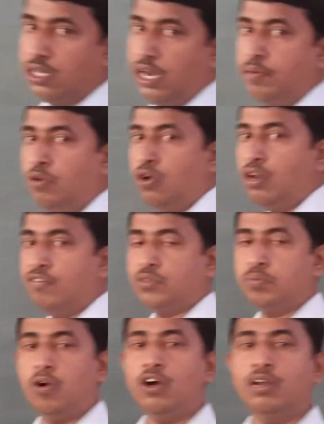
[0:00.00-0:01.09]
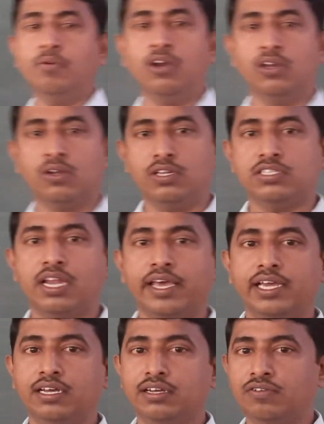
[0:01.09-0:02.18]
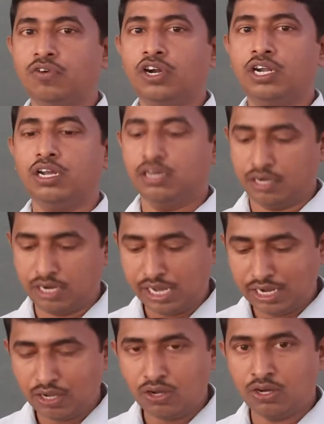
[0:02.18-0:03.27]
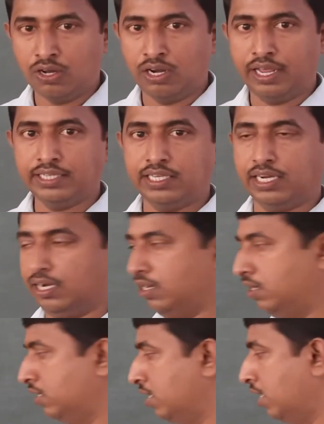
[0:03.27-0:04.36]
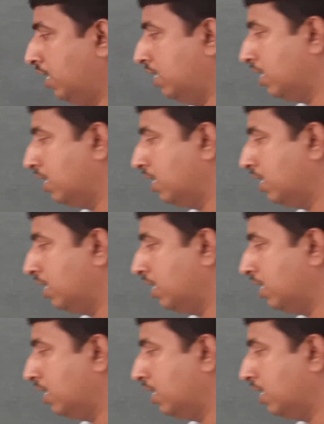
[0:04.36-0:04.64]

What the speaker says: removal of small molecules like water, alcohol, etc. In a